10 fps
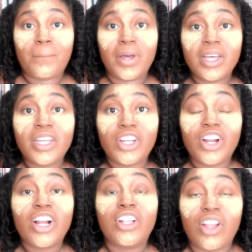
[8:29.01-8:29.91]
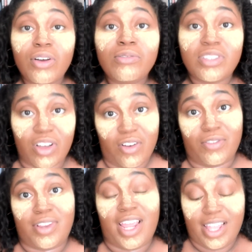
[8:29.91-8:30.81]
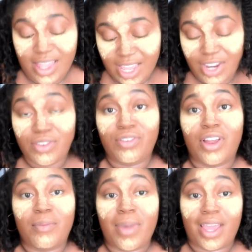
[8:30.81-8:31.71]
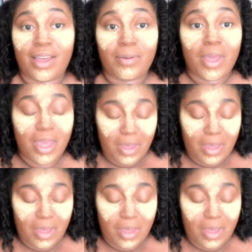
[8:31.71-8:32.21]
put your clothes on and then do your makeup.